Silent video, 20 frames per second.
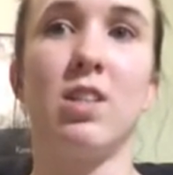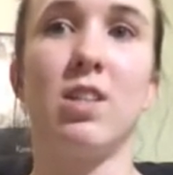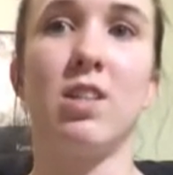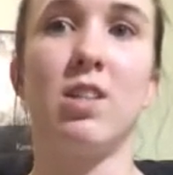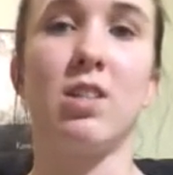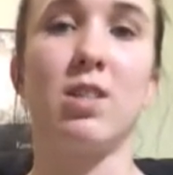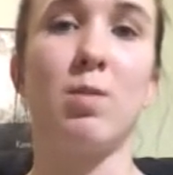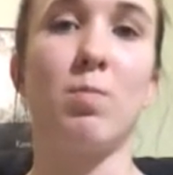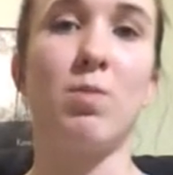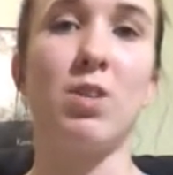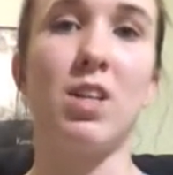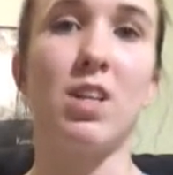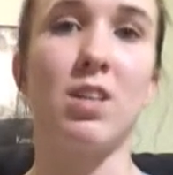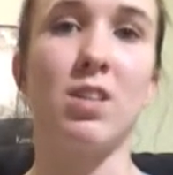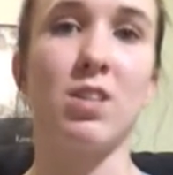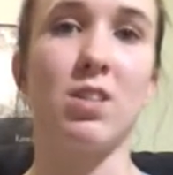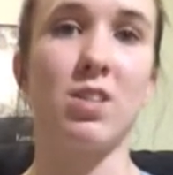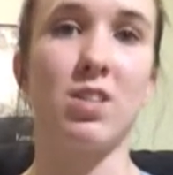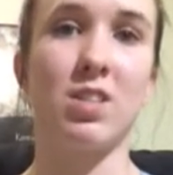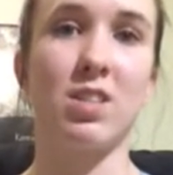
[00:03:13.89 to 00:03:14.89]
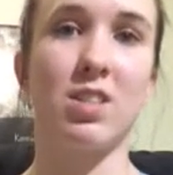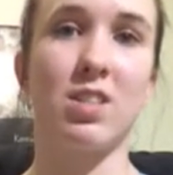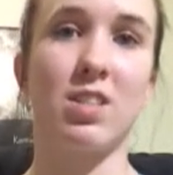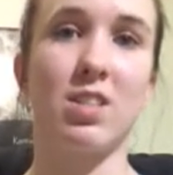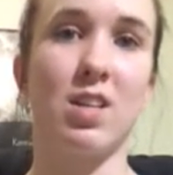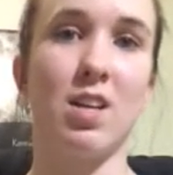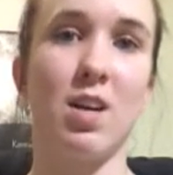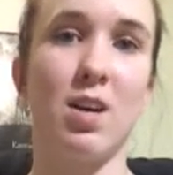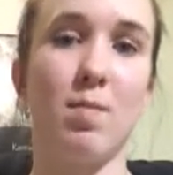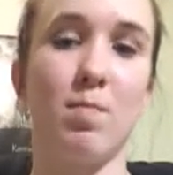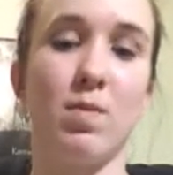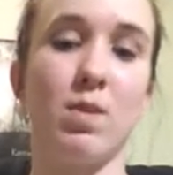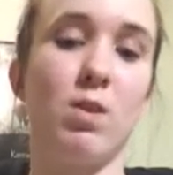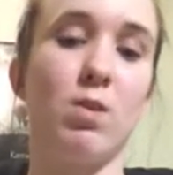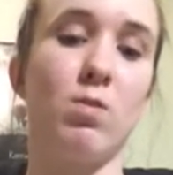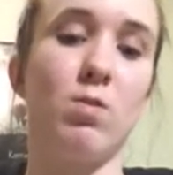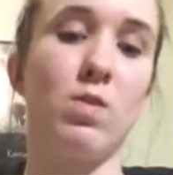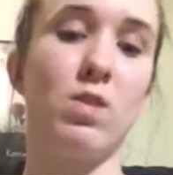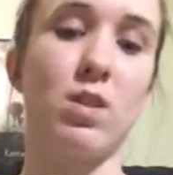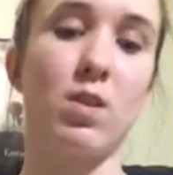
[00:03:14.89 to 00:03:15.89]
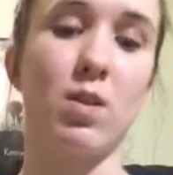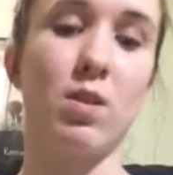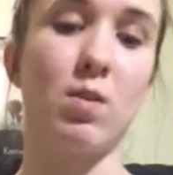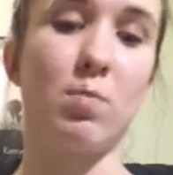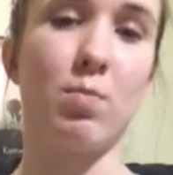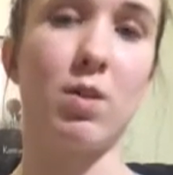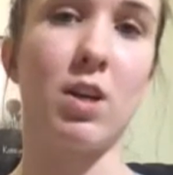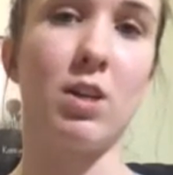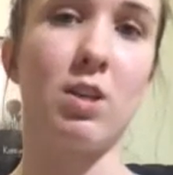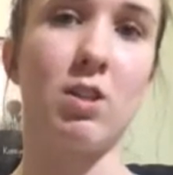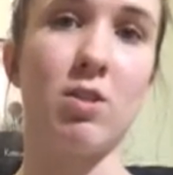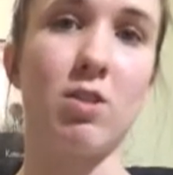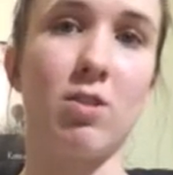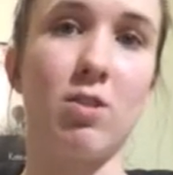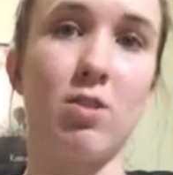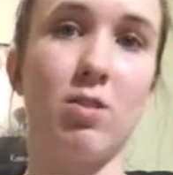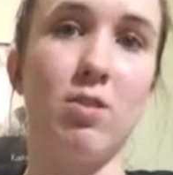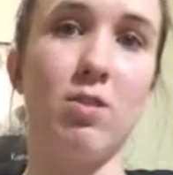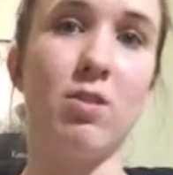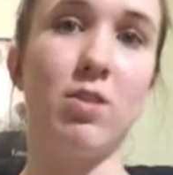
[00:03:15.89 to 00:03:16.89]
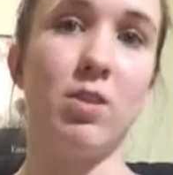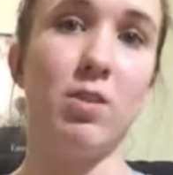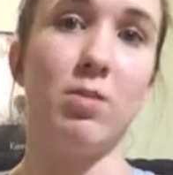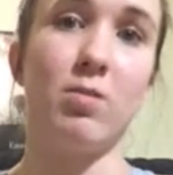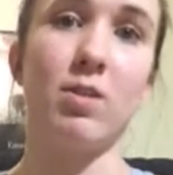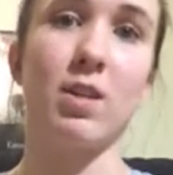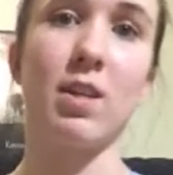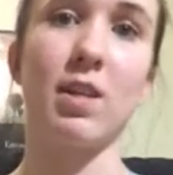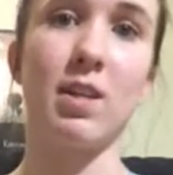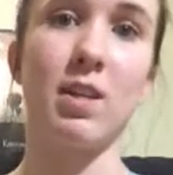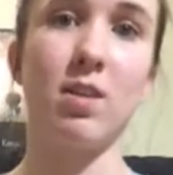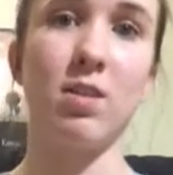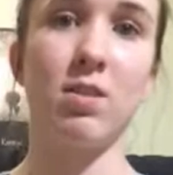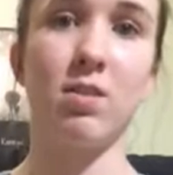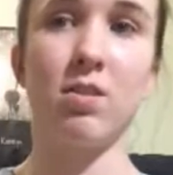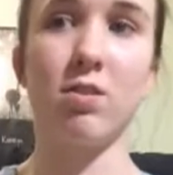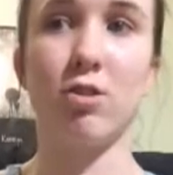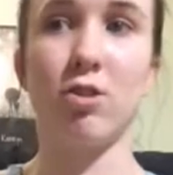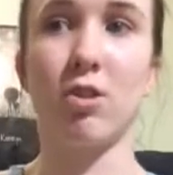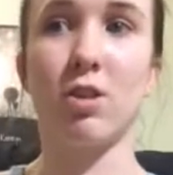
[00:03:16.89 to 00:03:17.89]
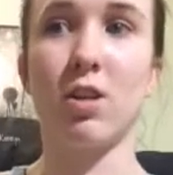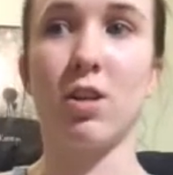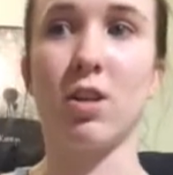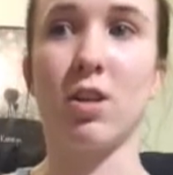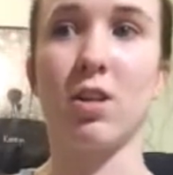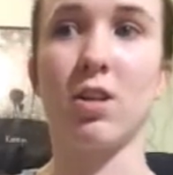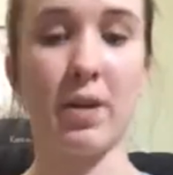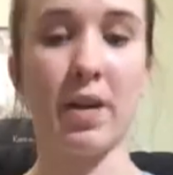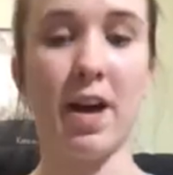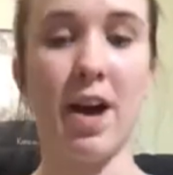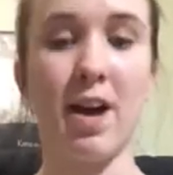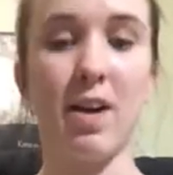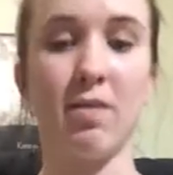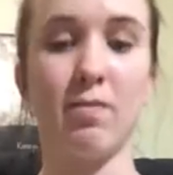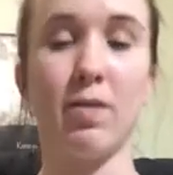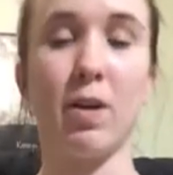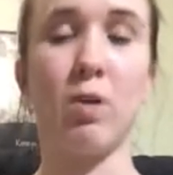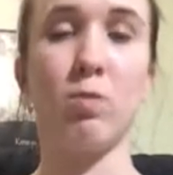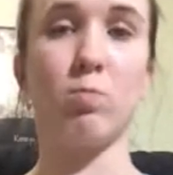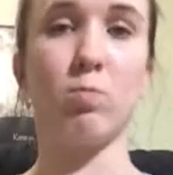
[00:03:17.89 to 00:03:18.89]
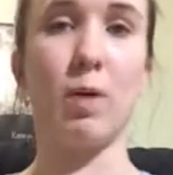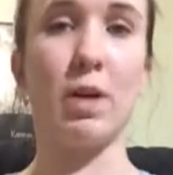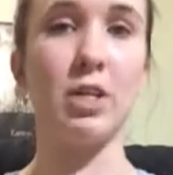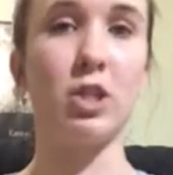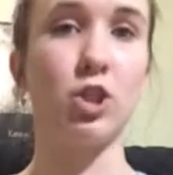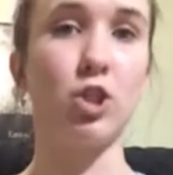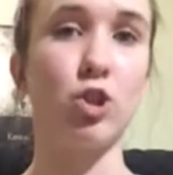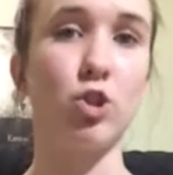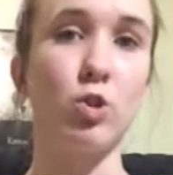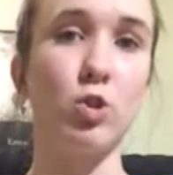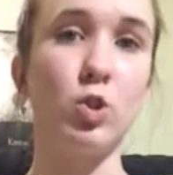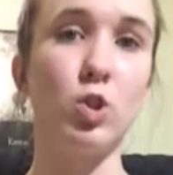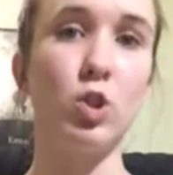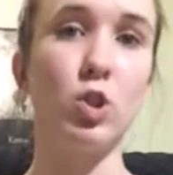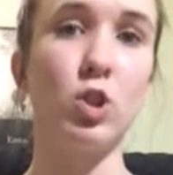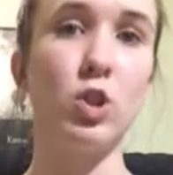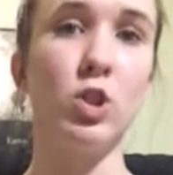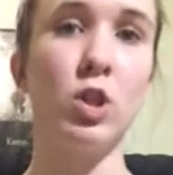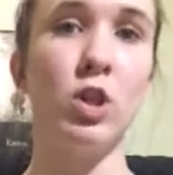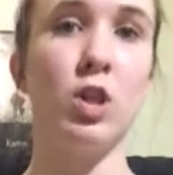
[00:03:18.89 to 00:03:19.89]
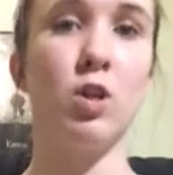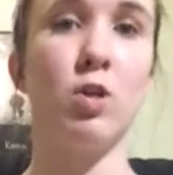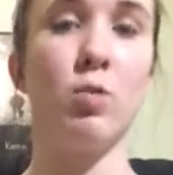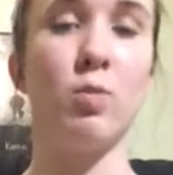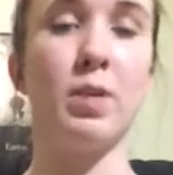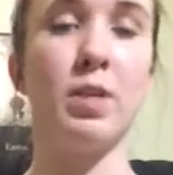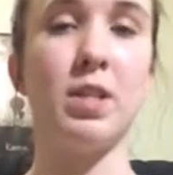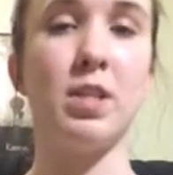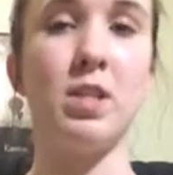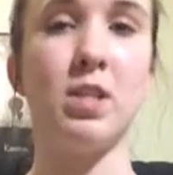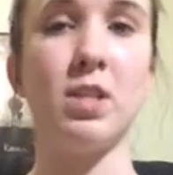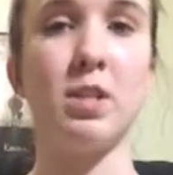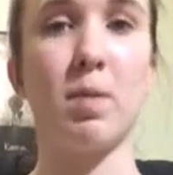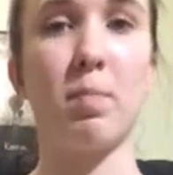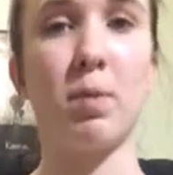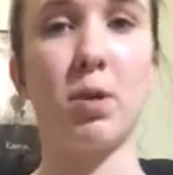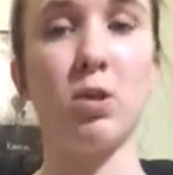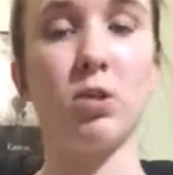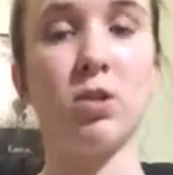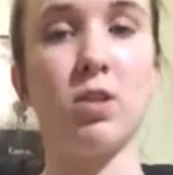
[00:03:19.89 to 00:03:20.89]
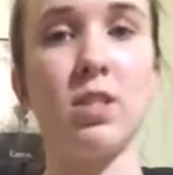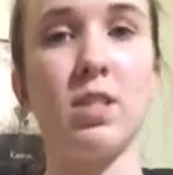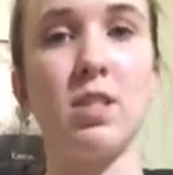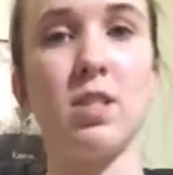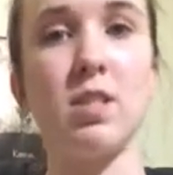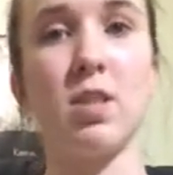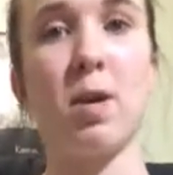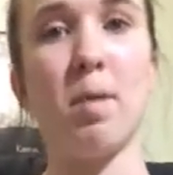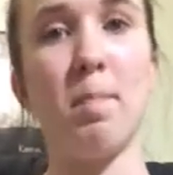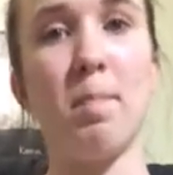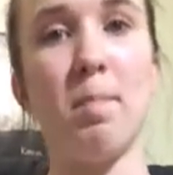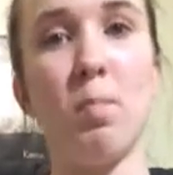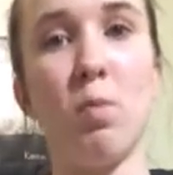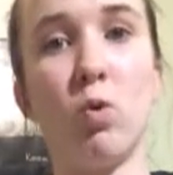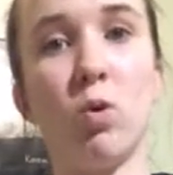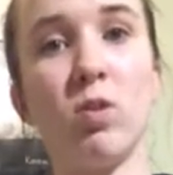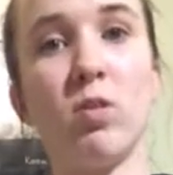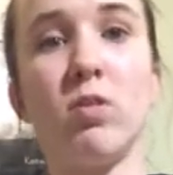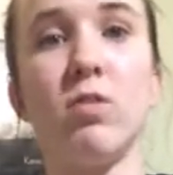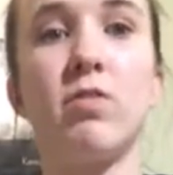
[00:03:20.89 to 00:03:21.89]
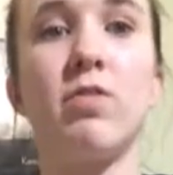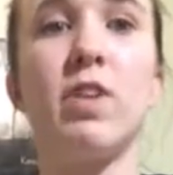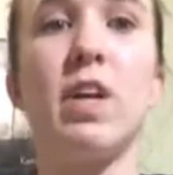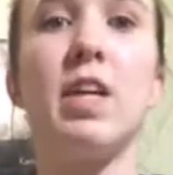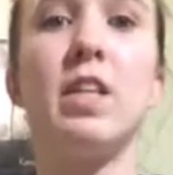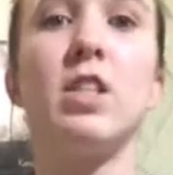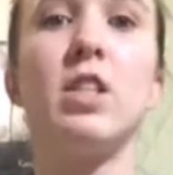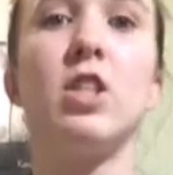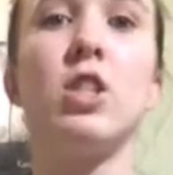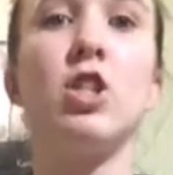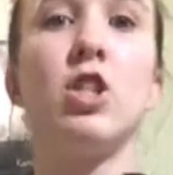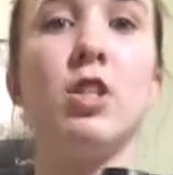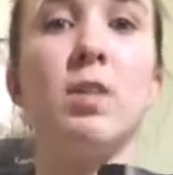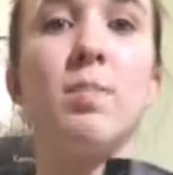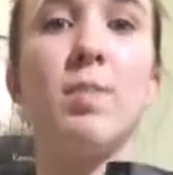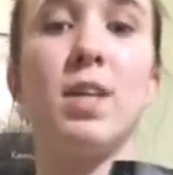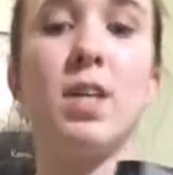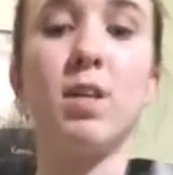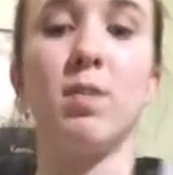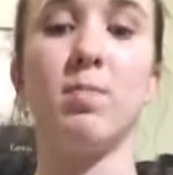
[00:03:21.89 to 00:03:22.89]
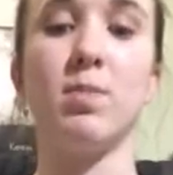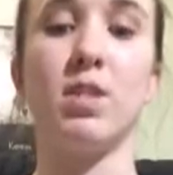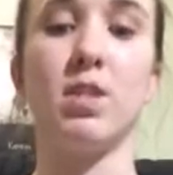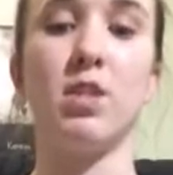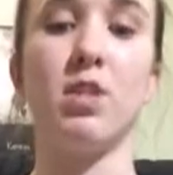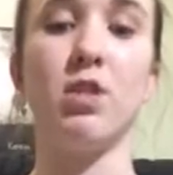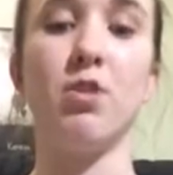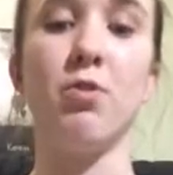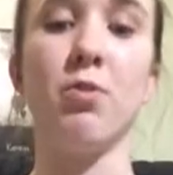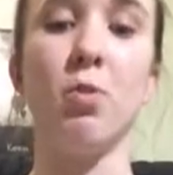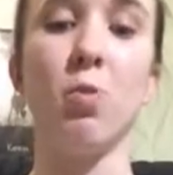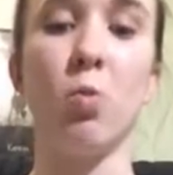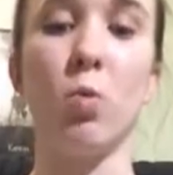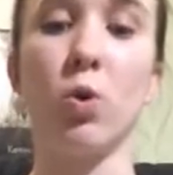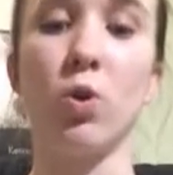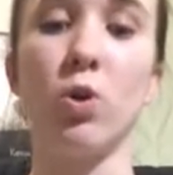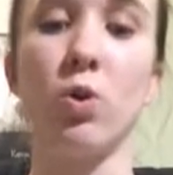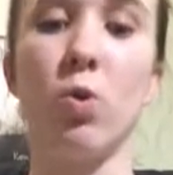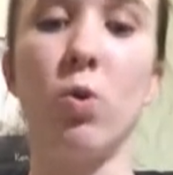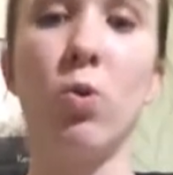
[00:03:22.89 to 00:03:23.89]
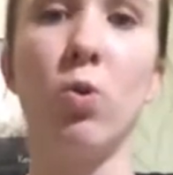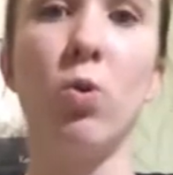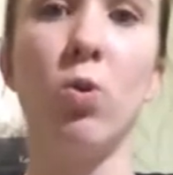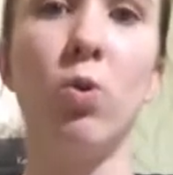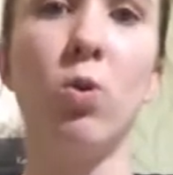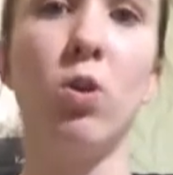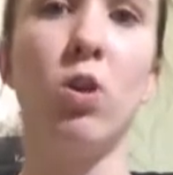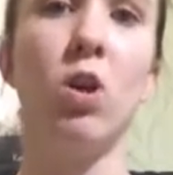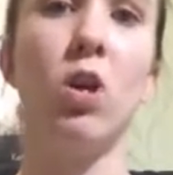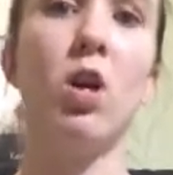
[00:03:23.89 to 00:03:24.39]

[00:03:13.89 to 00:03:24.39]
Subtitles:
someone else, but no, it's the depressed girl. Okay, sure. We have Rachel, who is Percy's mortal friend. She becomes the new Oracle.